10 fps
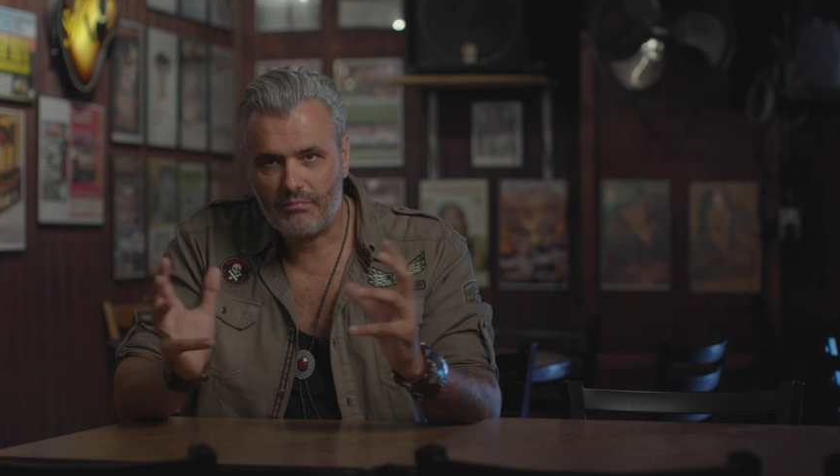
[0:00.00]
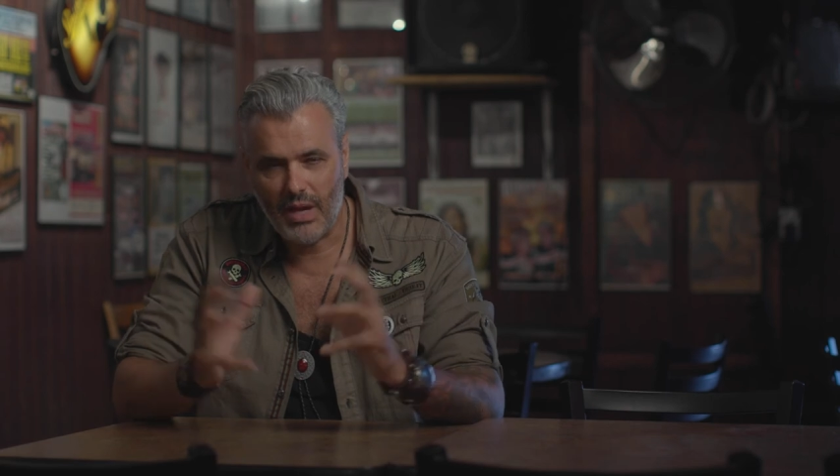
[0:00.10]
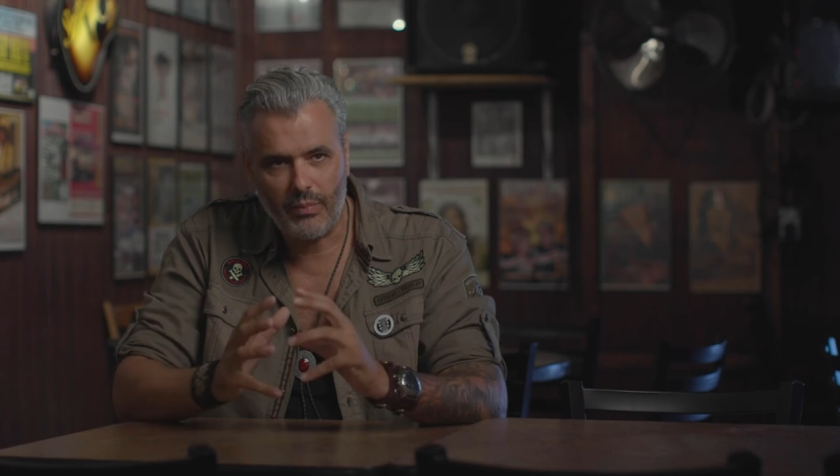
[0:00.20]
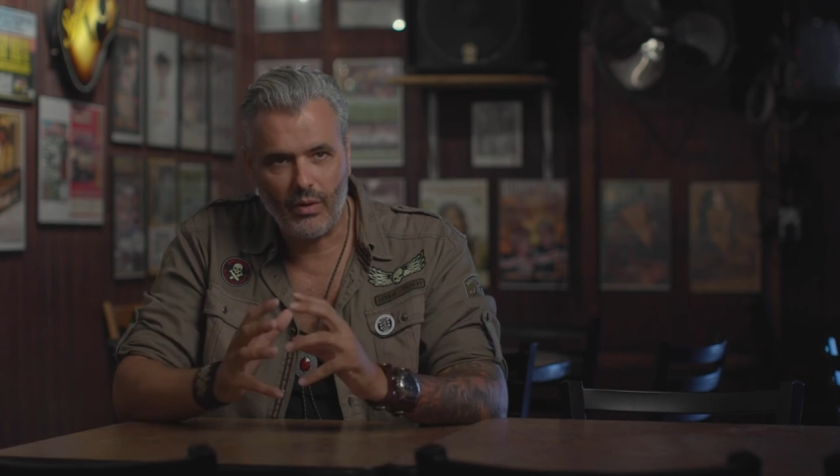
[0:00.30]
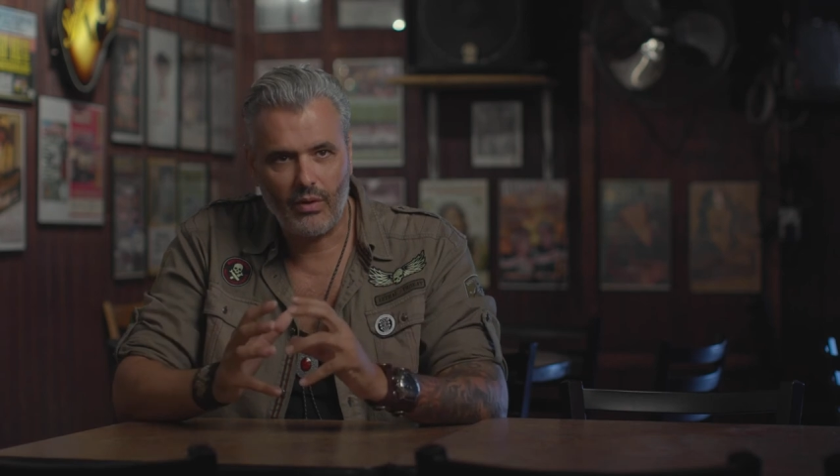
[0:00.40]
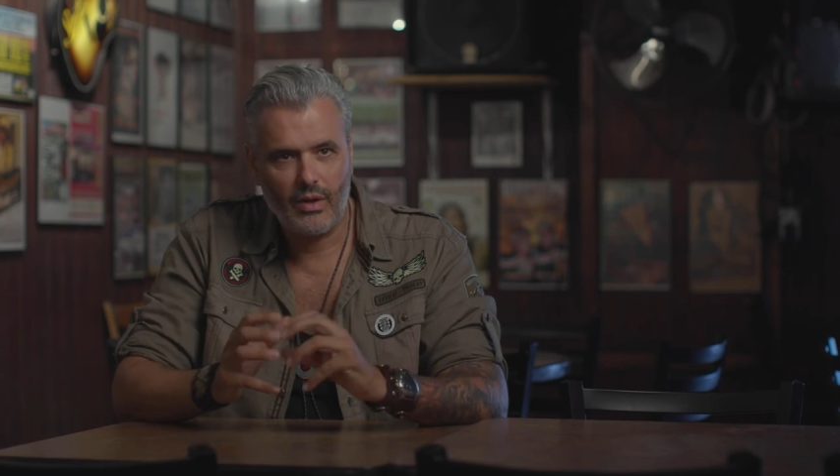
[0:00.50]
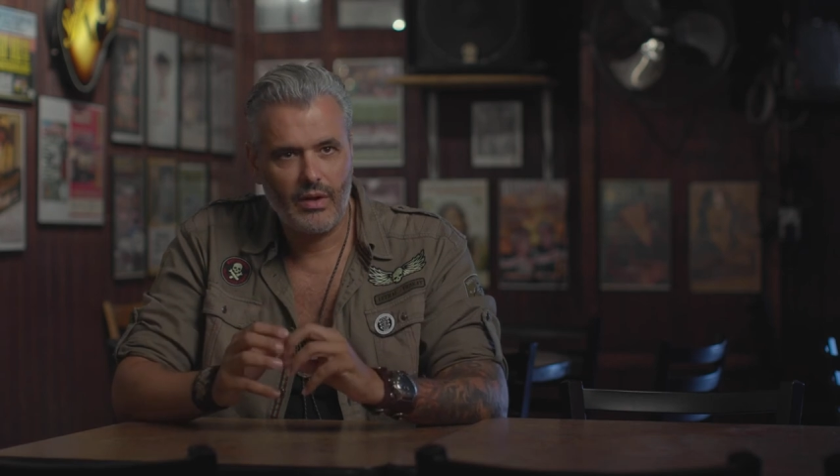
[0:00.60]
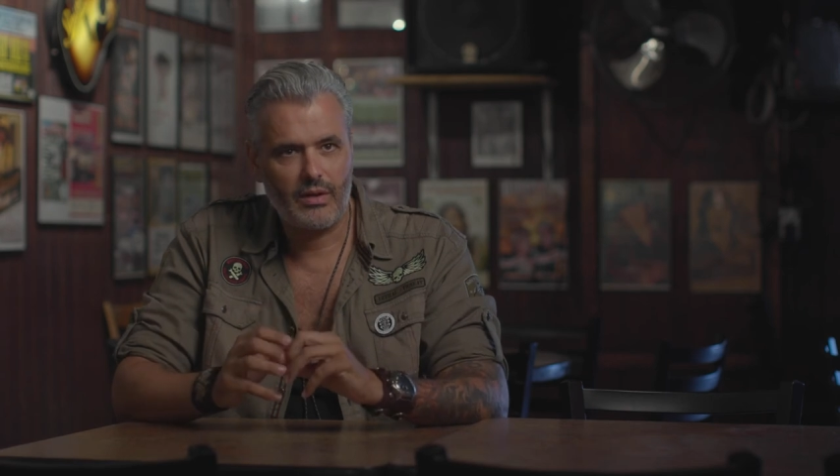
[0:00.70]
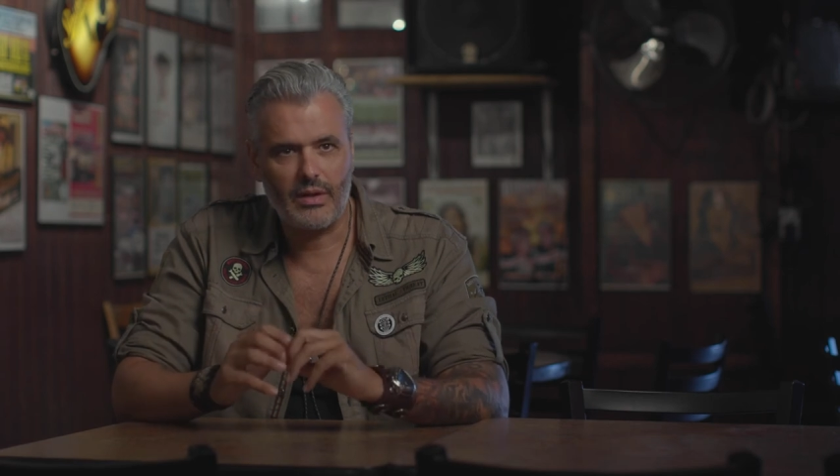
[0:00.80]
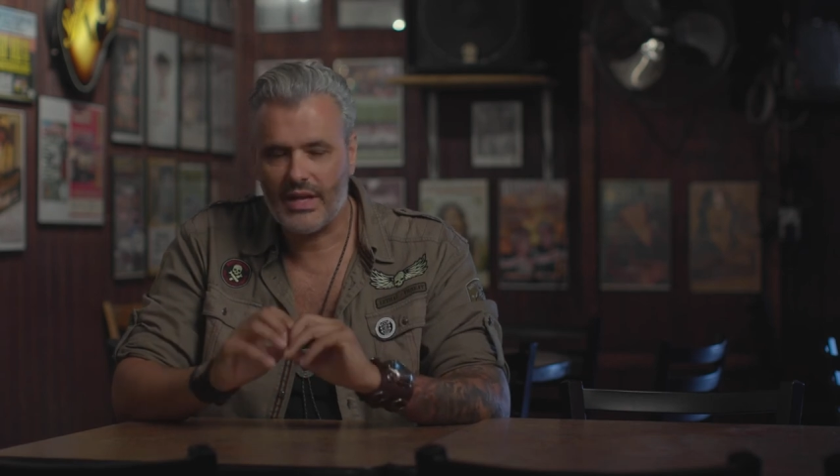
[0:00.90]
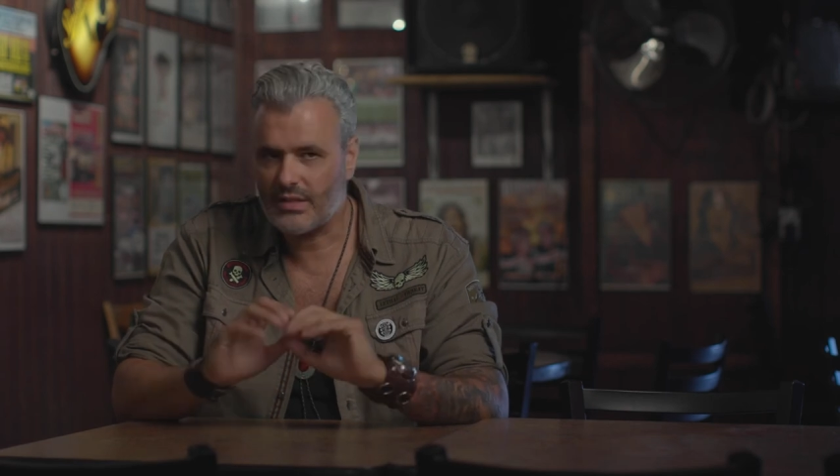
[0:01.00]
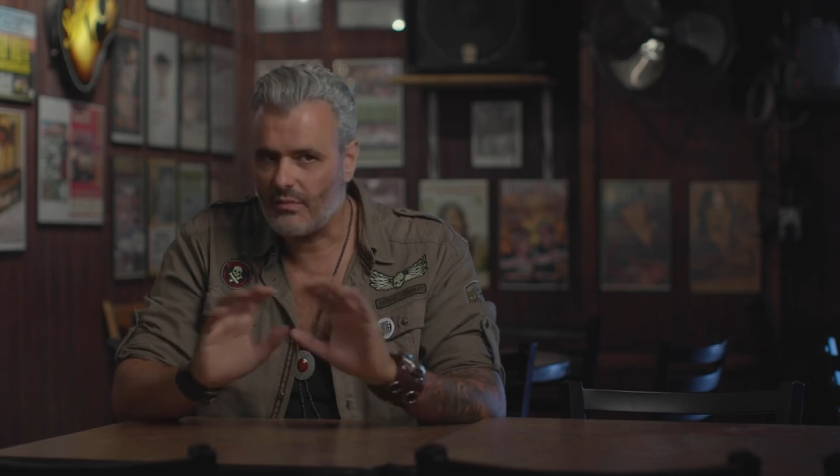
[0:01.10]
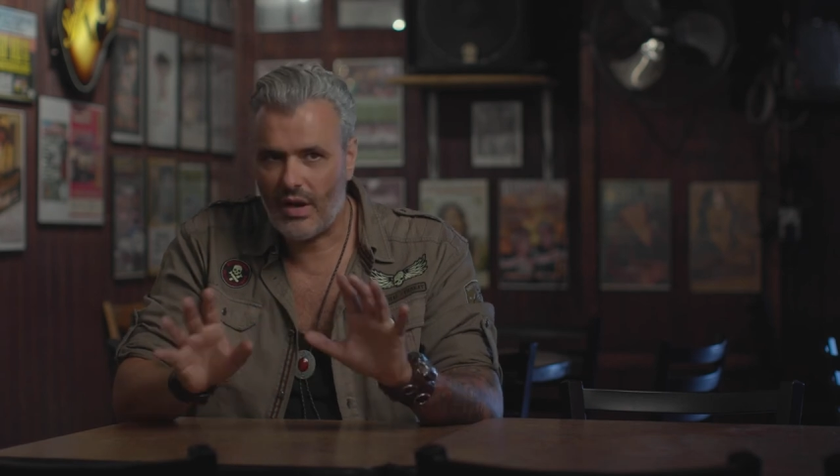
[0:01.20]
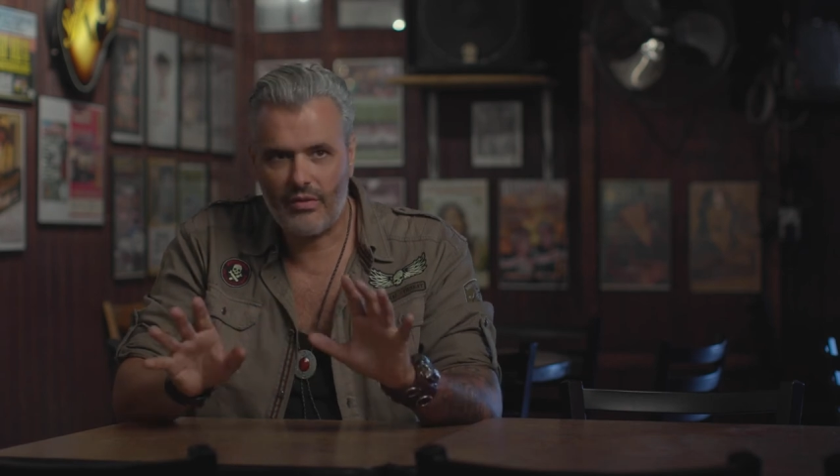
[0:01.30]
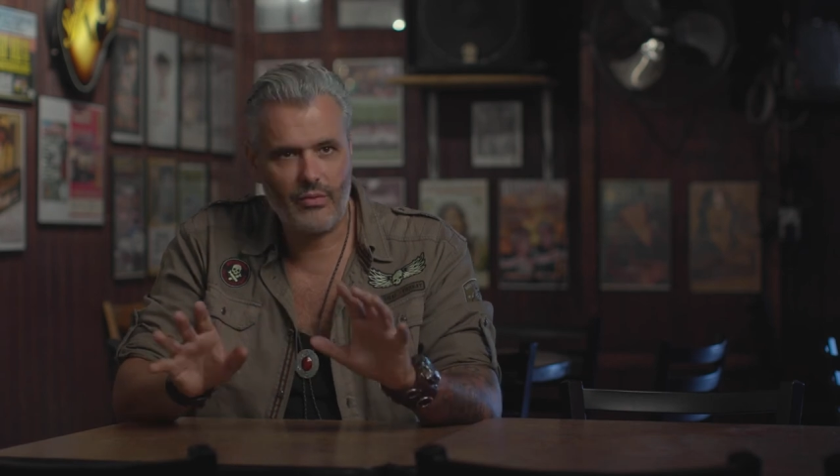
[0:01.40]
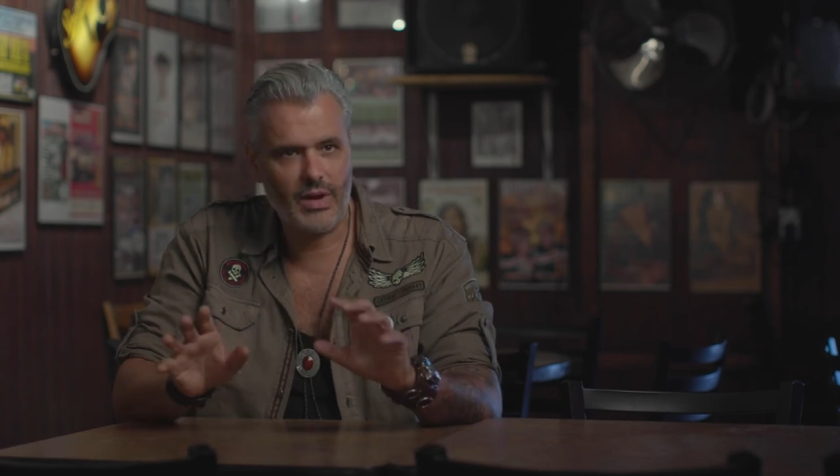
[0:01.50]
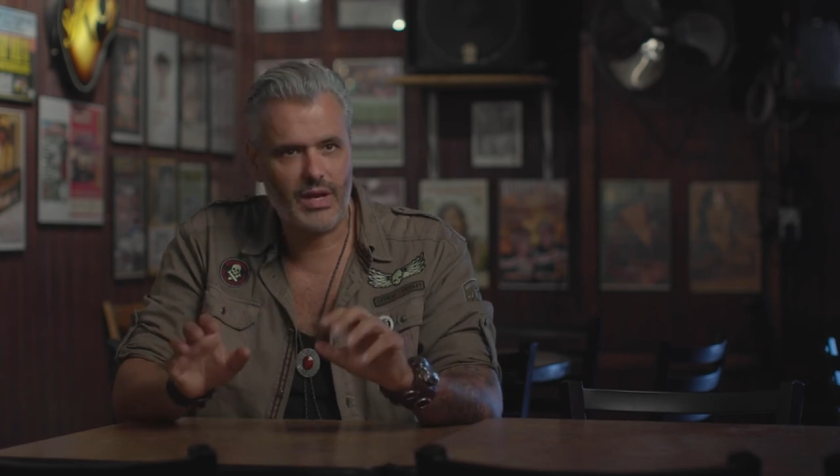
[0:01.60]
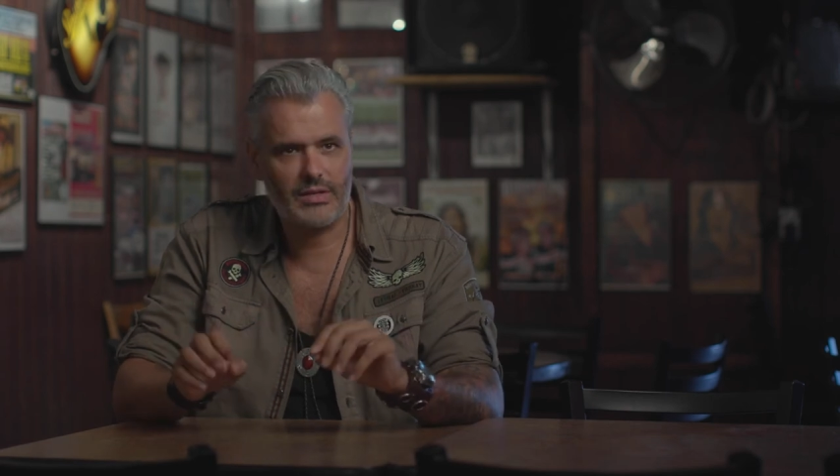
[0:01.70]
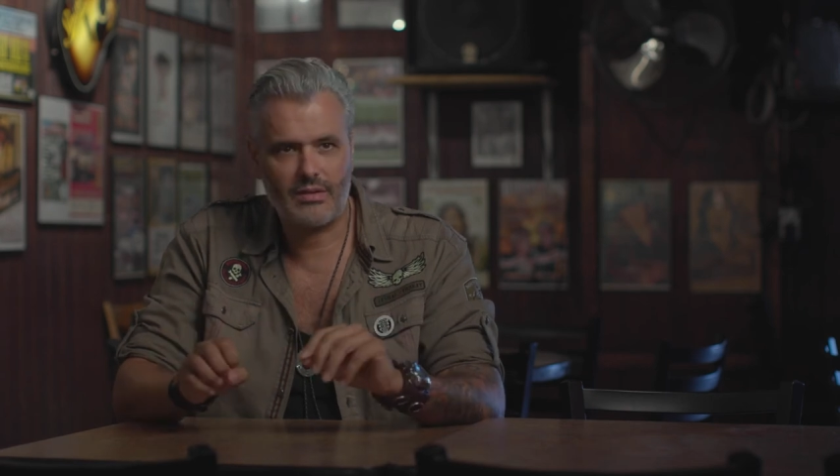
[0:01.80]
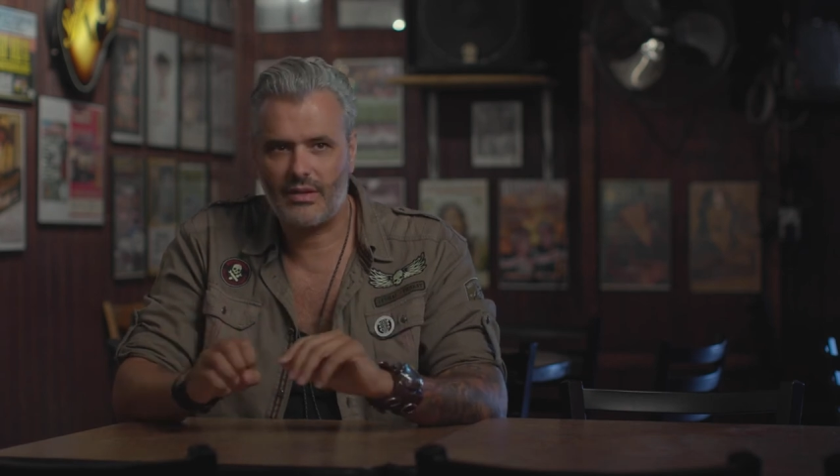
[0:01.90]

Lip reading: people. Doesn't matter the race,